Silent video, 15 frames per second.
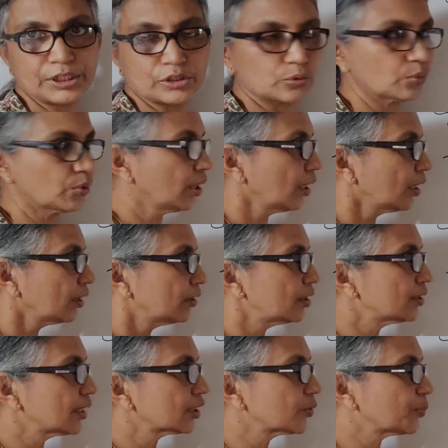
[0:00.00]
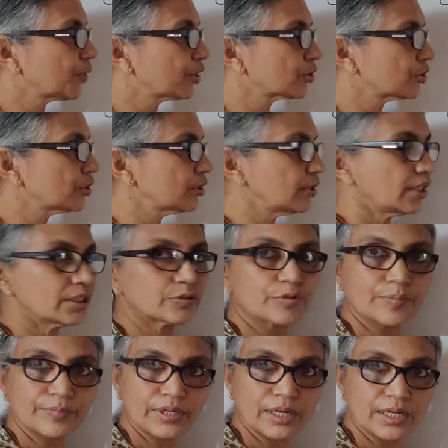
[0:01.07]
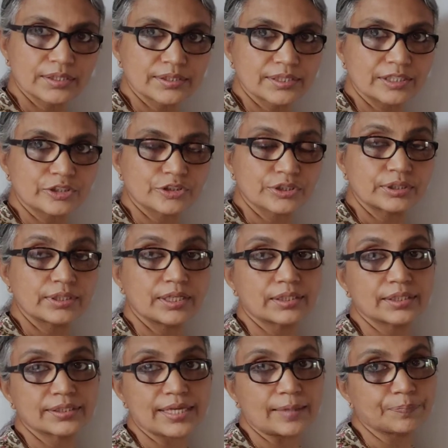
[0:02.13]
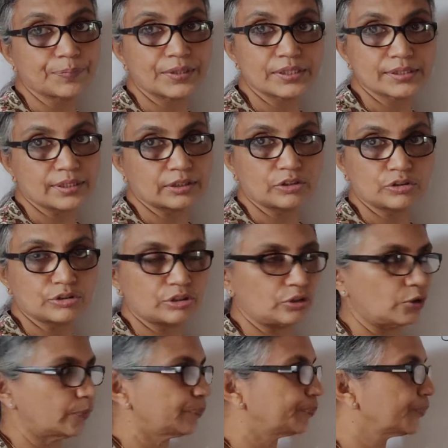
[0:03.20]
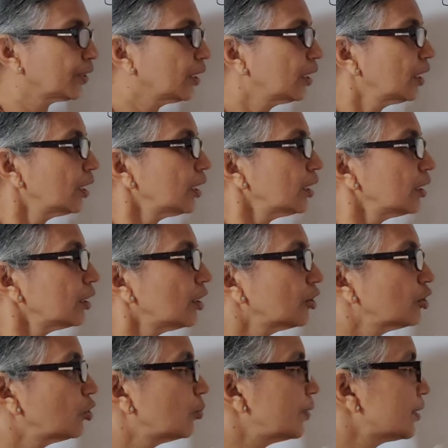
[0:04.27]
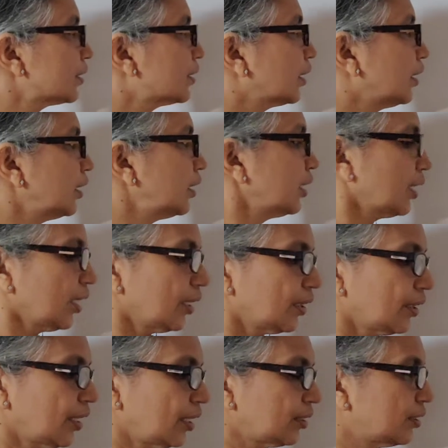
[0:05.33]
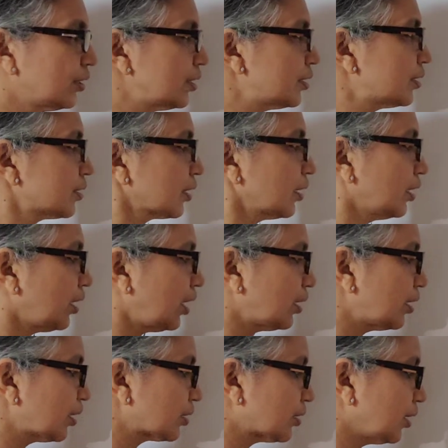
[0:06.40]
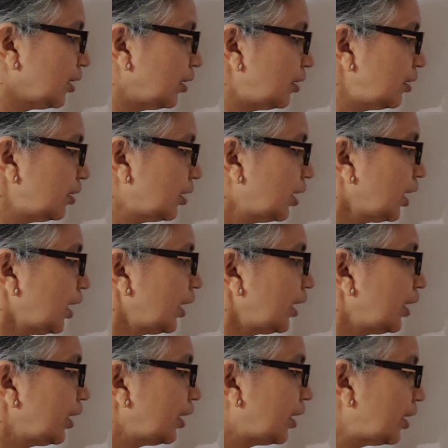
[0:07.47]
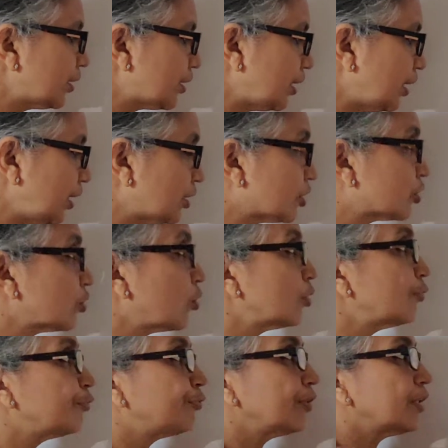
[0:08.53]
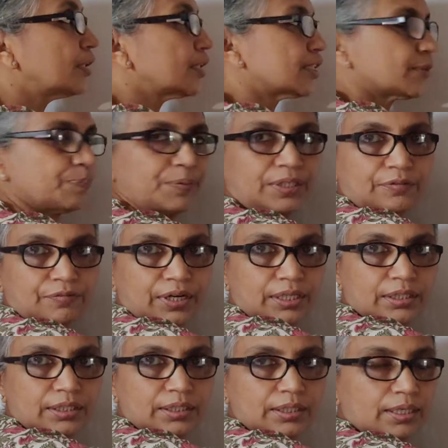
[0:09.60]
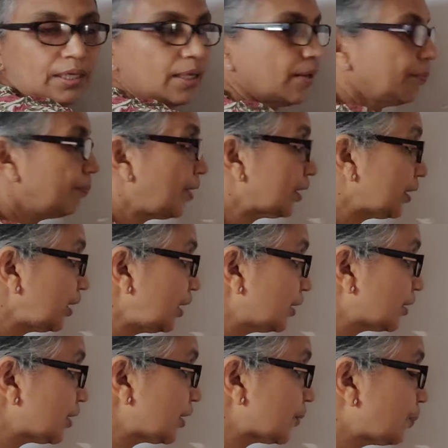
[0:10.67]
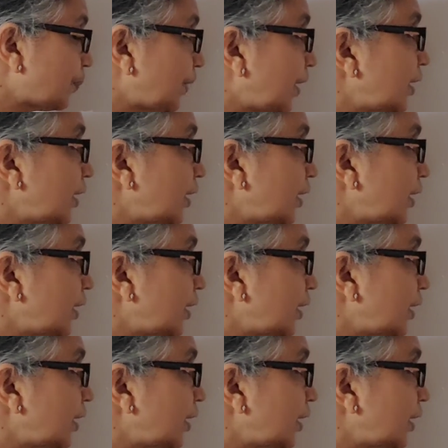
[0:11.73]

B2. This expression is from last session, that is Ampere's circuitry law. Now you will see that this conductor, its own field is B1, but it is